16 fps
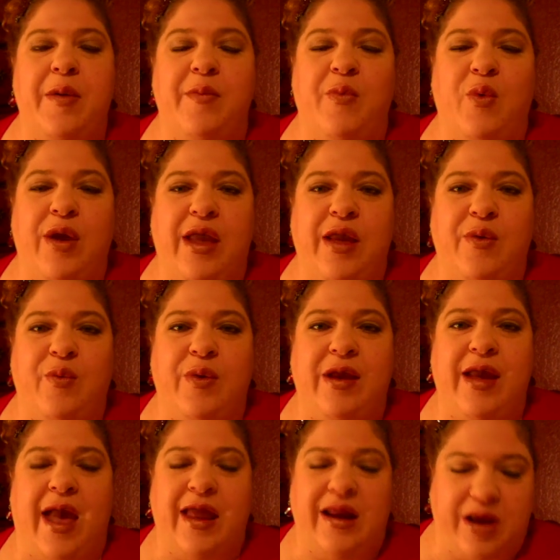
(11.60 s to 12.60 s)

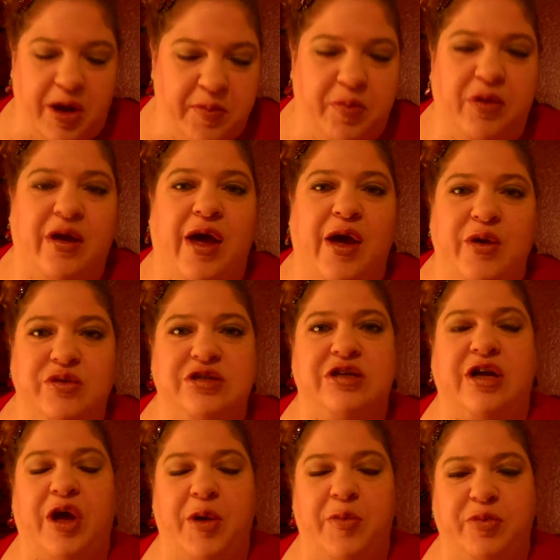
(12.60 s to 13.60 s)
We had a couple of goats and
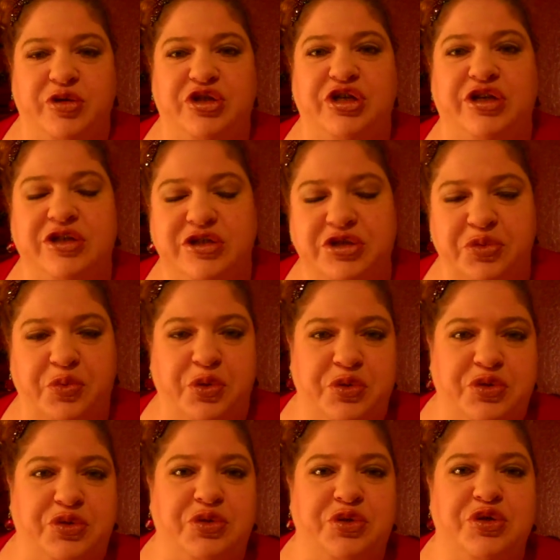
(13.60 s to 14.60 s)
a couple of chickens and
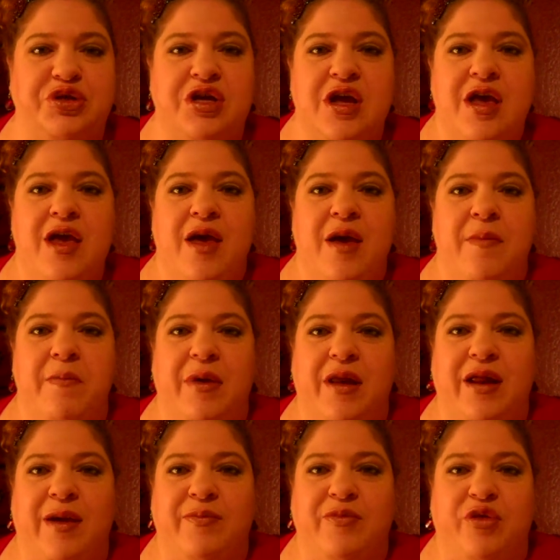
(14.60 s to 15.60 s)
roosters, but
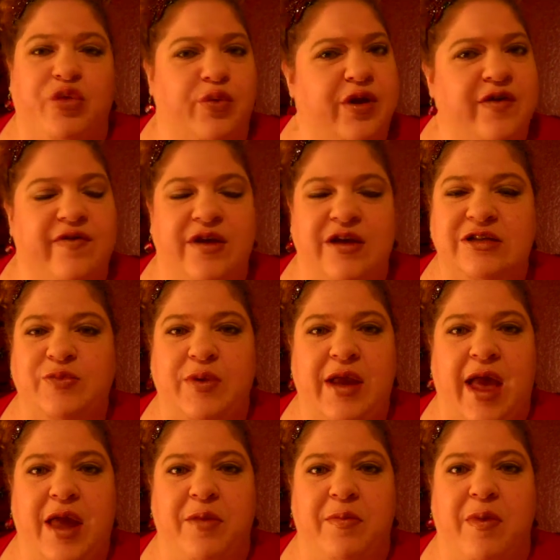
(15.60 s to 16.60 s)
the three of us, we
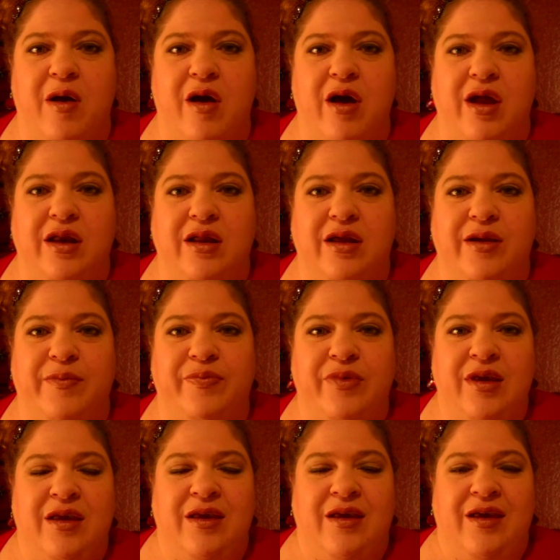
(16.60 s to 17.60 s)
had a bond.
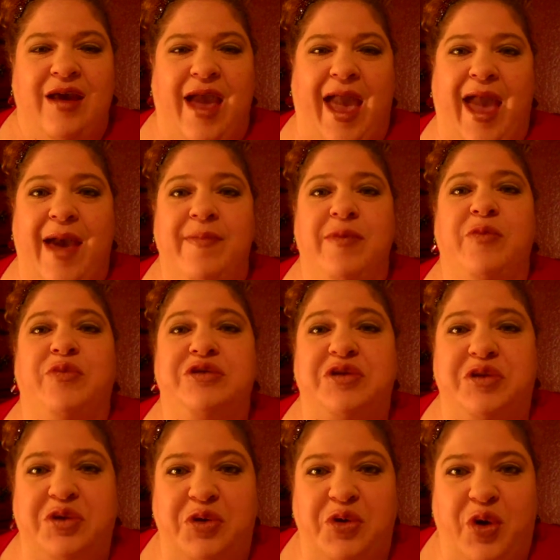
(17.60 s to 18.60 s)
Abbott was a
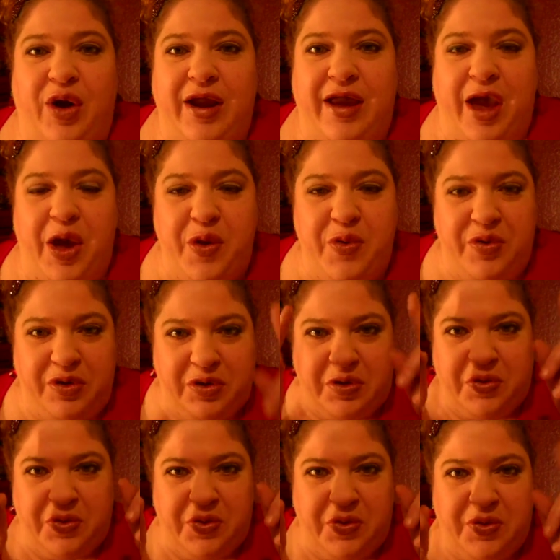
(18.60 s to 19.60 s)
little gray goat with
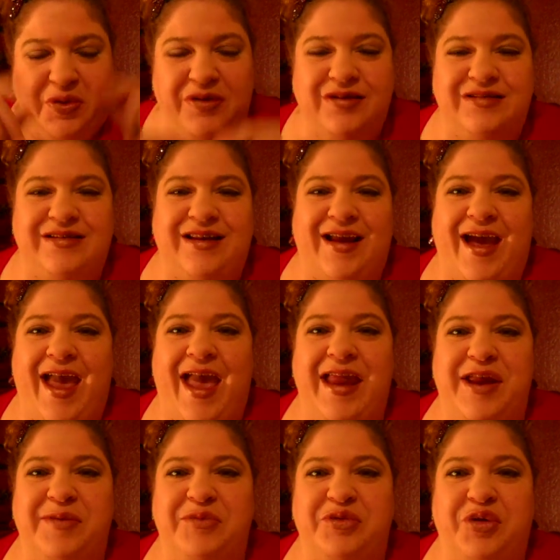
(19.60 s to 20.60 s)
little horns, and I
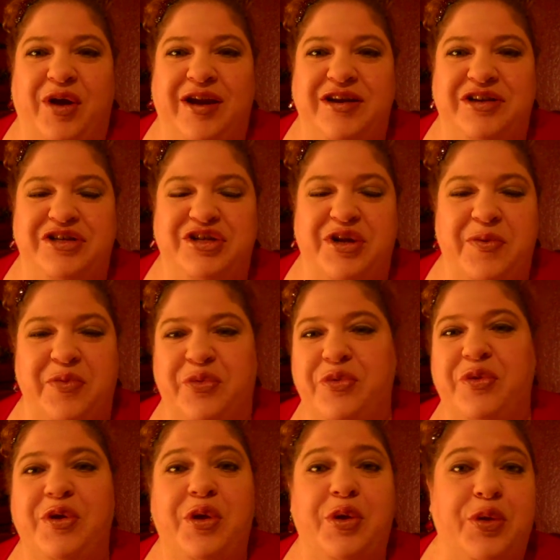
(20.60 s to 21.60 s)
had him trained to jump
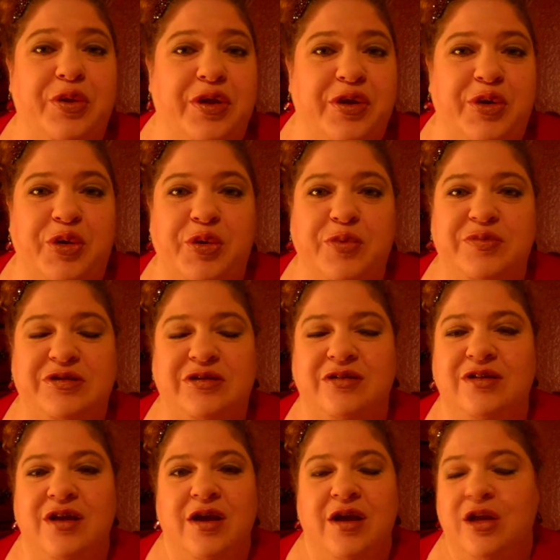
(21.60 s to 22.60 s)
through the hula hoops
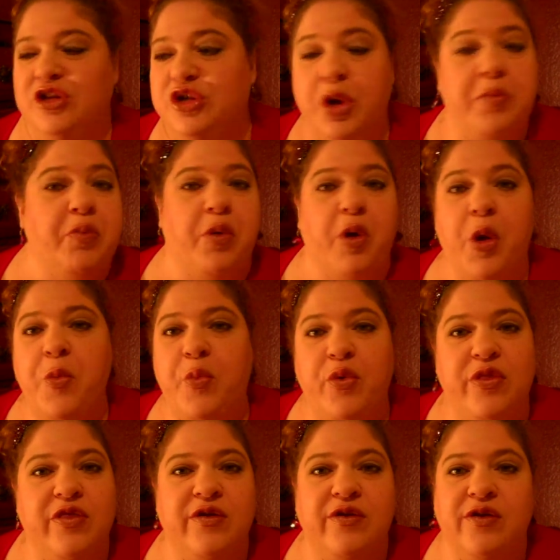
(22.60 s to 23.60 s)
and jump rope
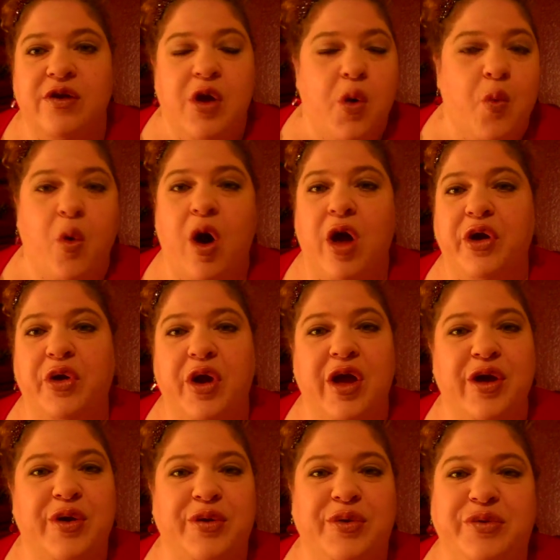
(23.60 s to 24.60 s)
with the water
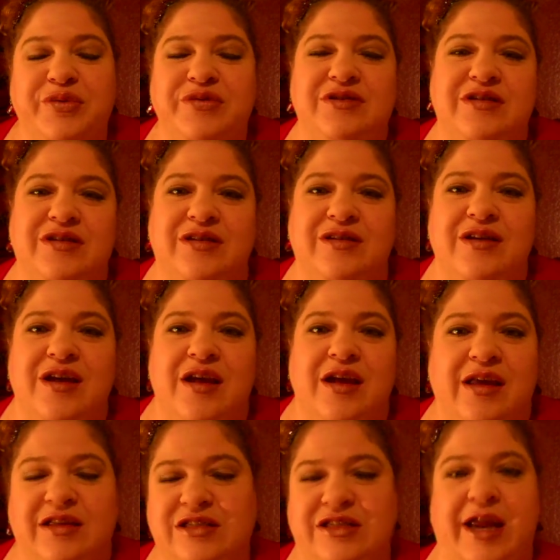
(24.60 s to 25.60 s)
hose and
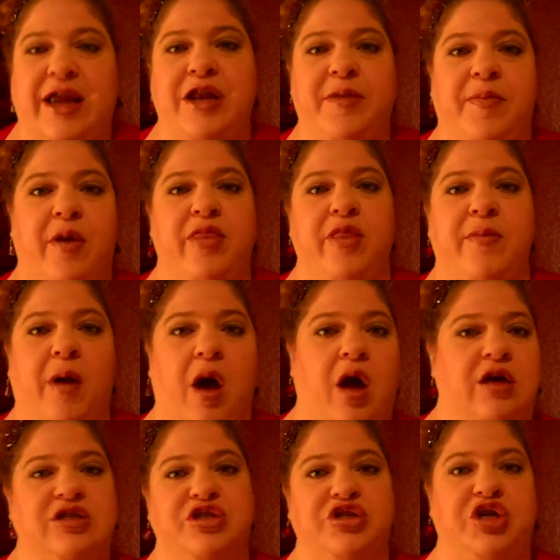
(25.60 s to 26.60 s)
stand up on the
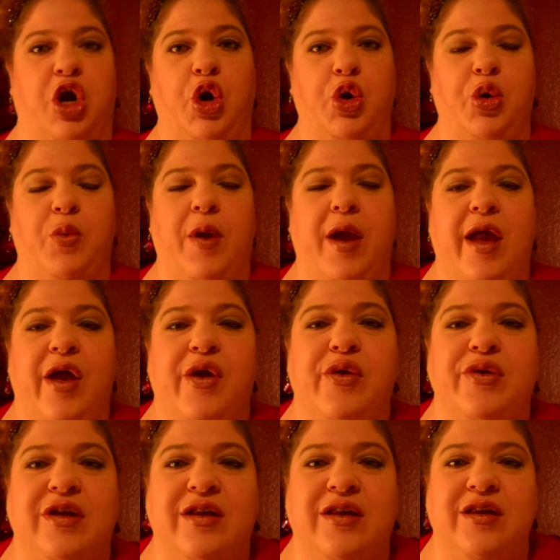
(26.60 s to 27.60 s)
box and turn
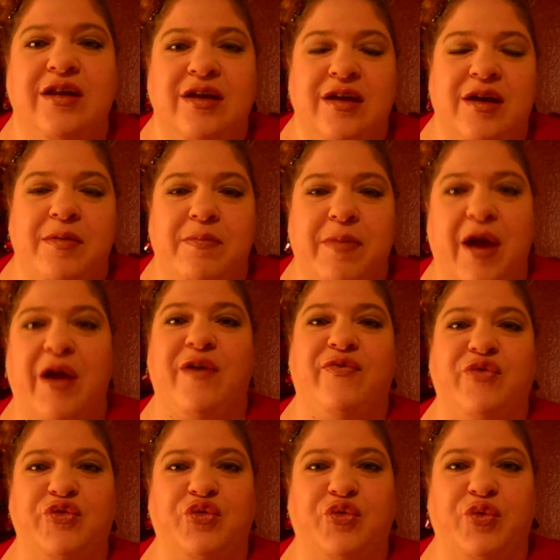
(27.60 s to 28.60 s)
around and beg
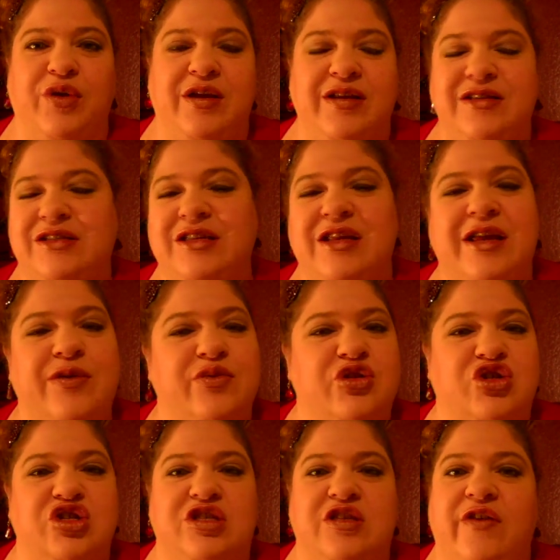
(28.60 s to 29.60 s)
for treats, and he
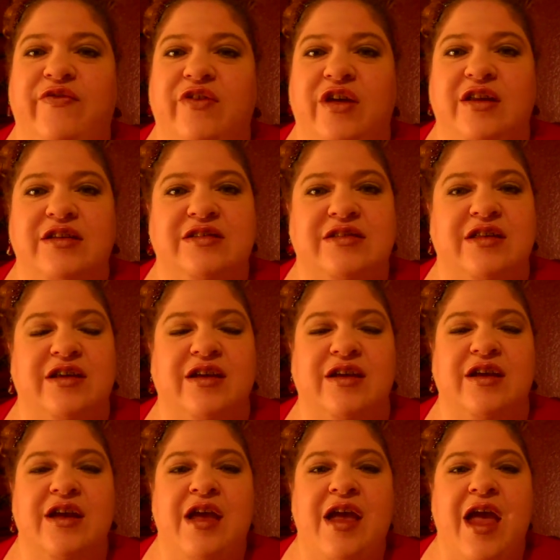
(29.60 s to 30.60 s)
was just the funnest thing.